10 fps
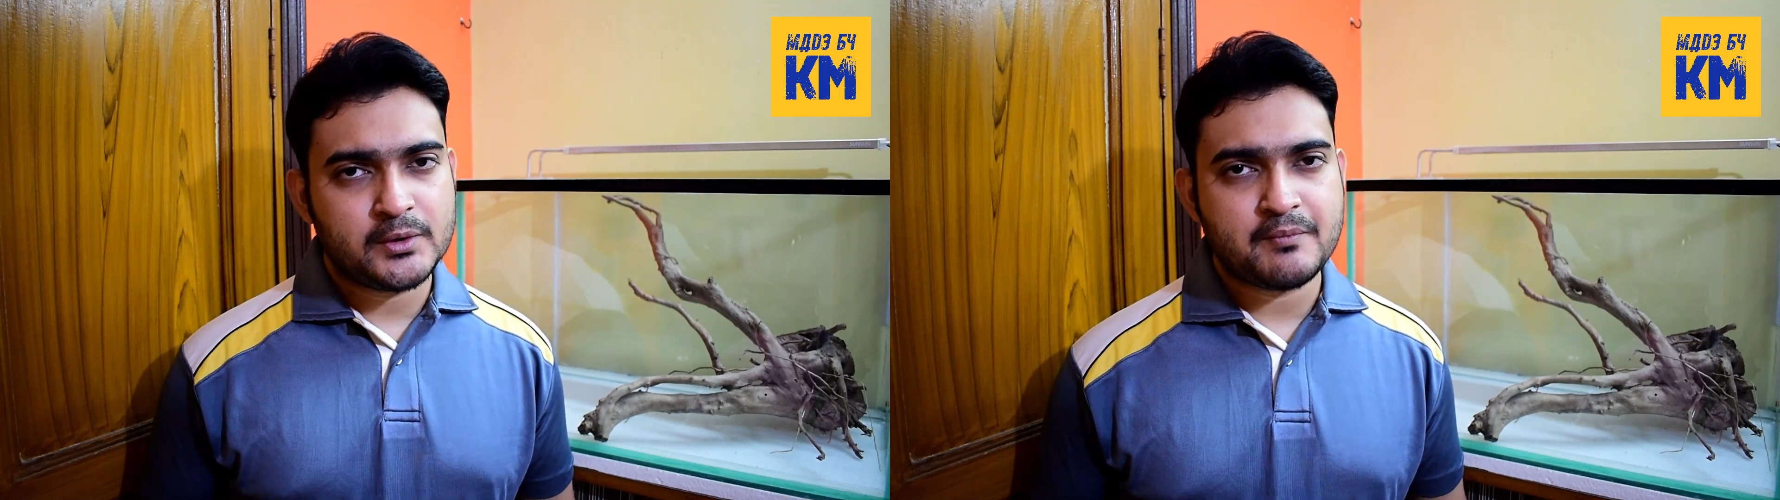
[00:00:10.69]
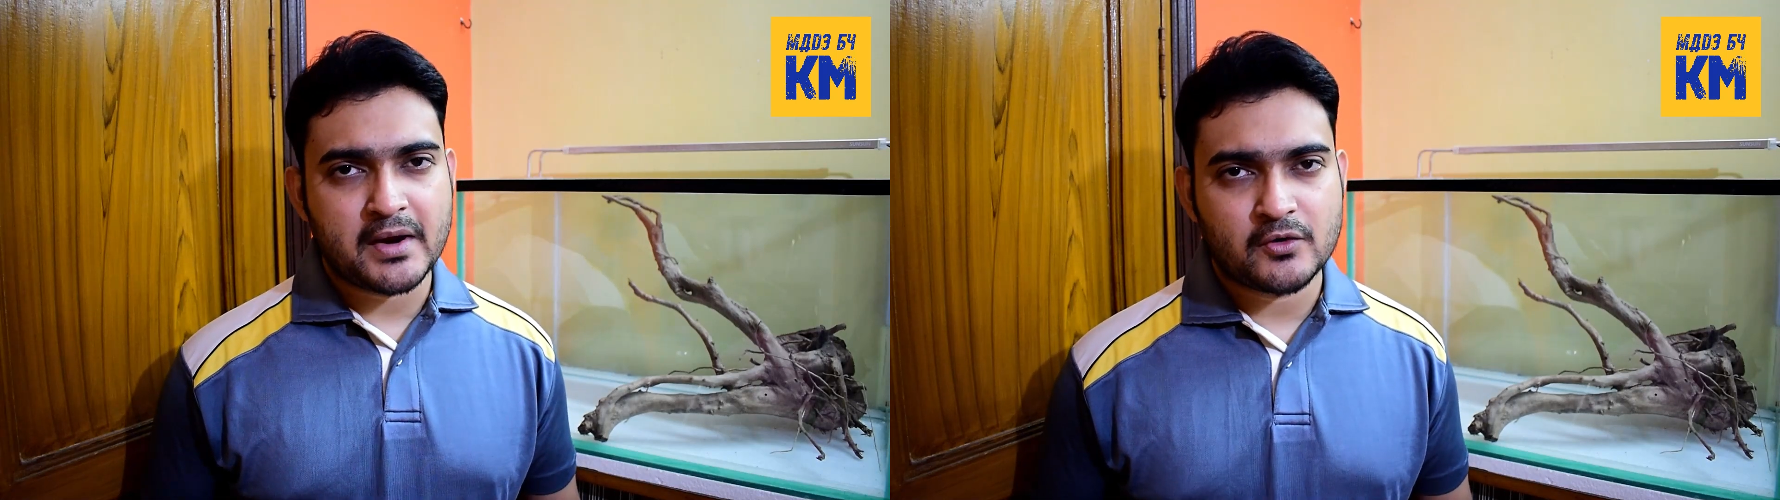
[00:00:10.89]

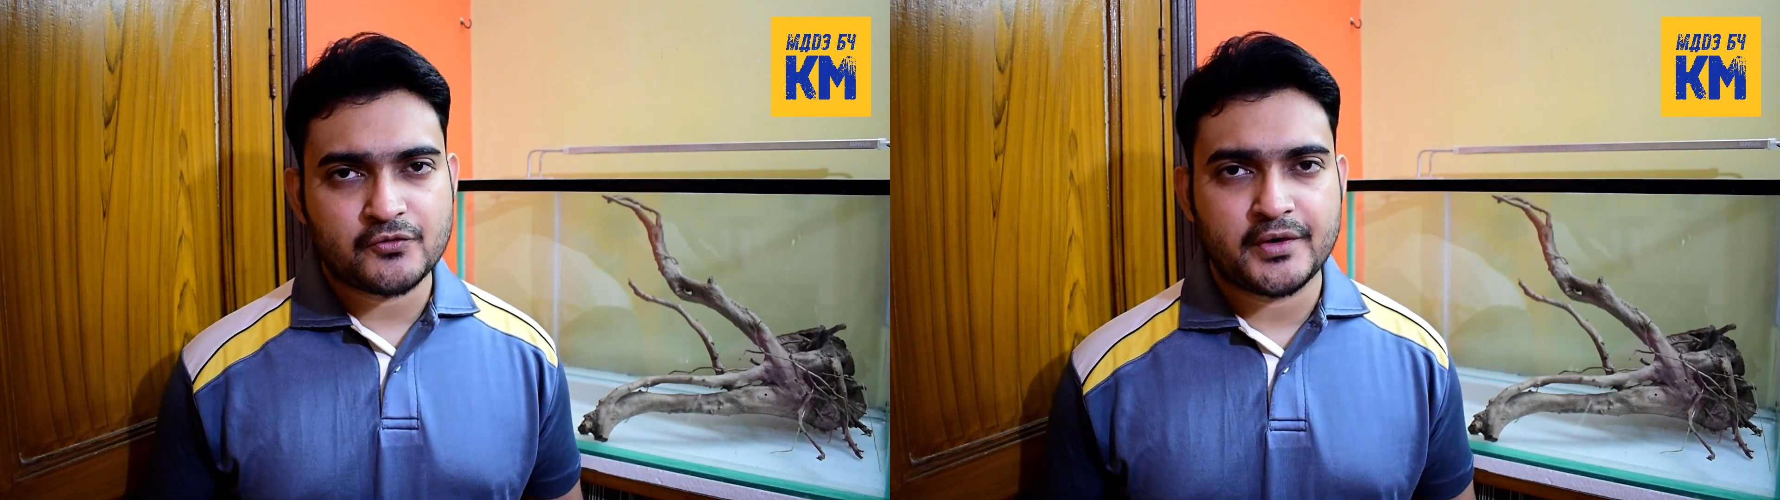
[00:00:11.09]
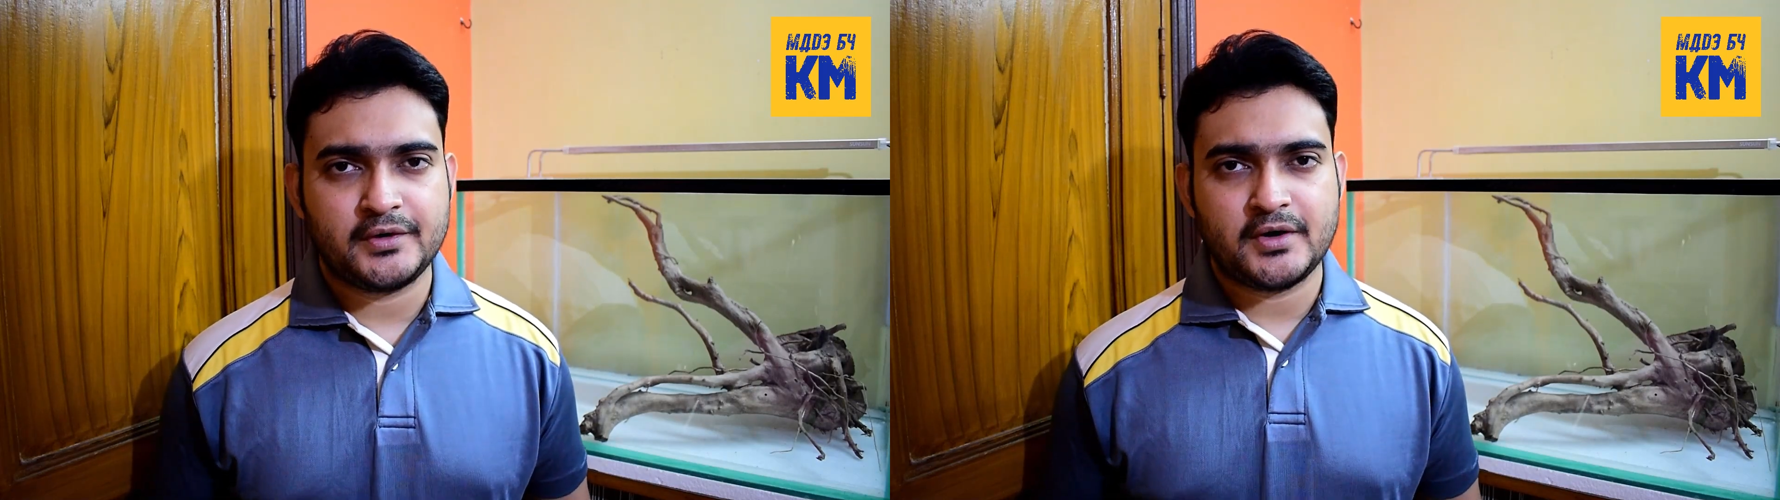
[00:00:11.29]
liquid
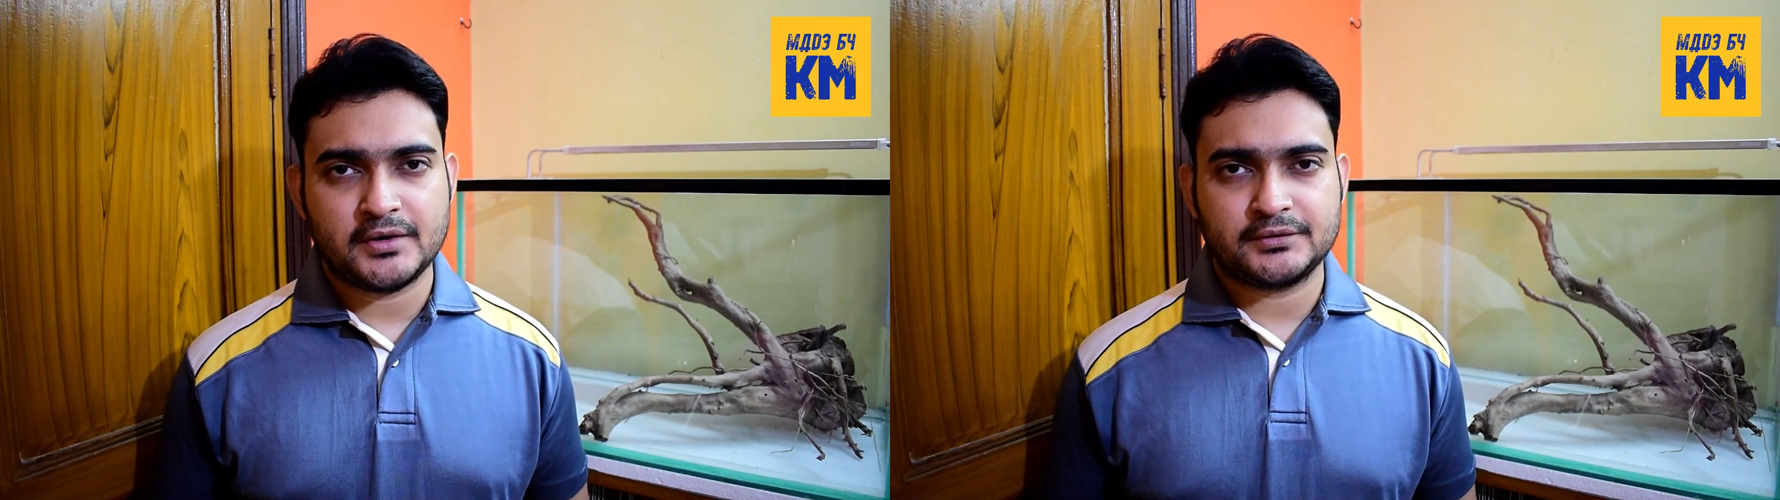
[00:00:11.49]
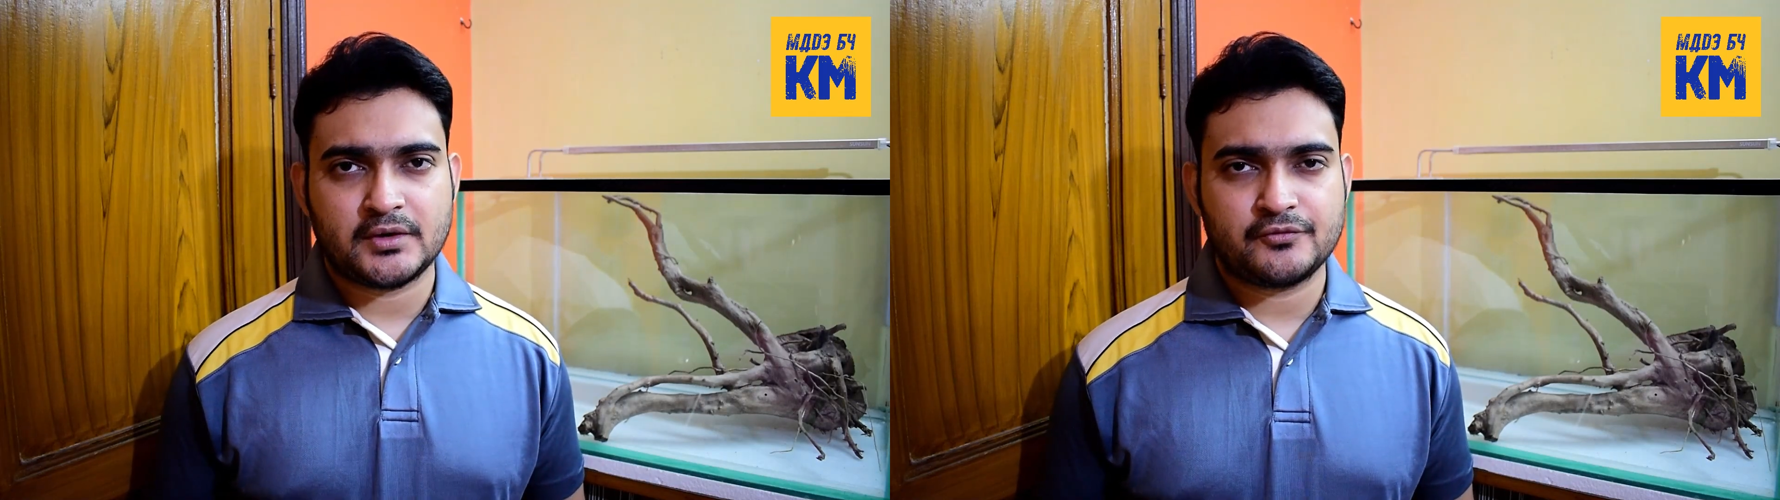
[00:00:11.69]

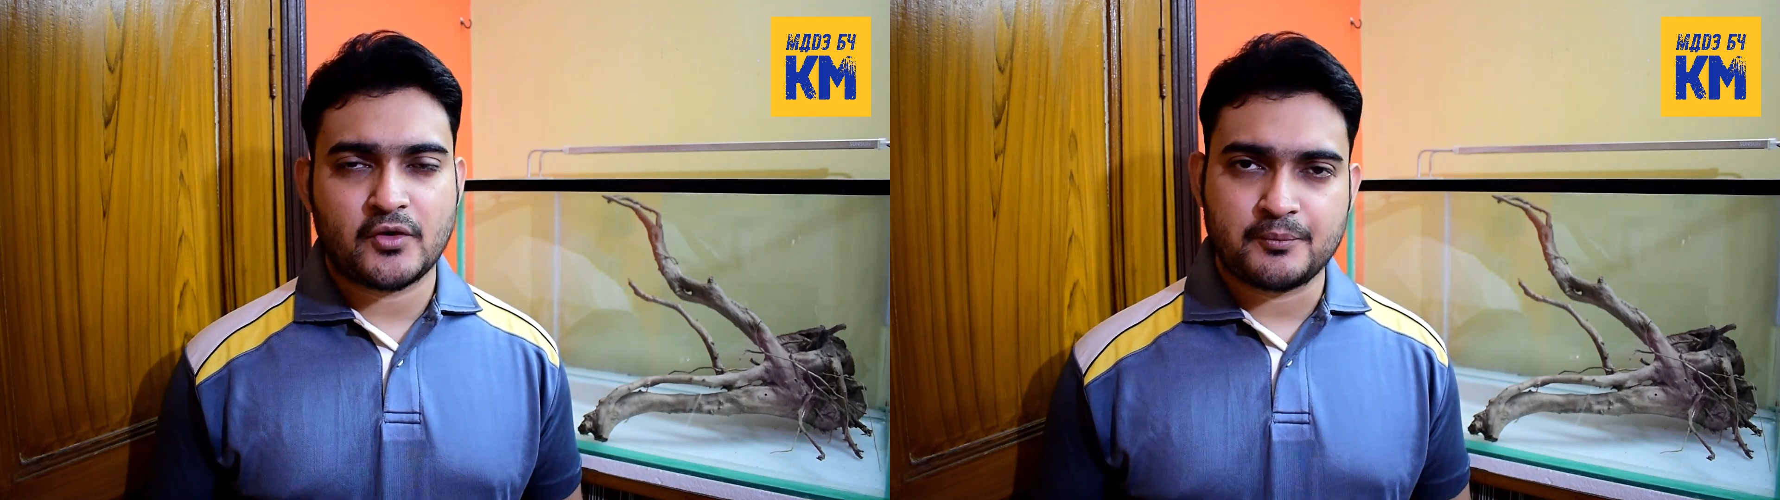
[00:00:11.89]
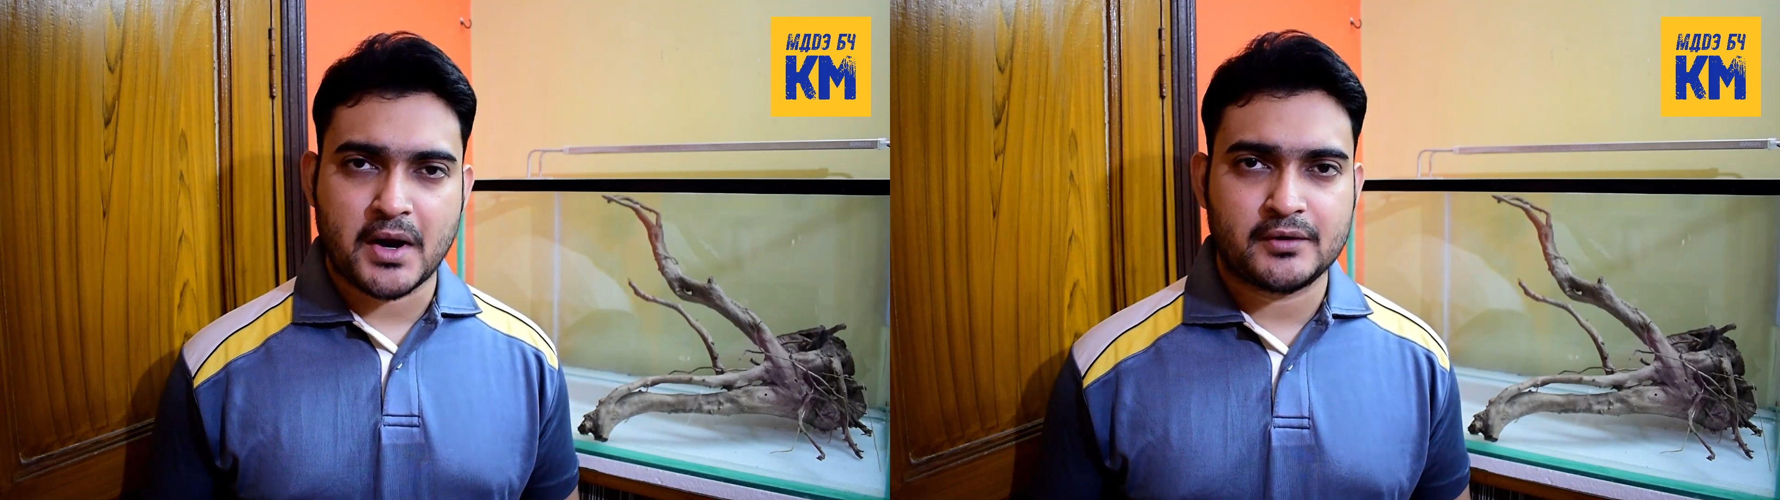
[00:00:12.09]
macrofertilizer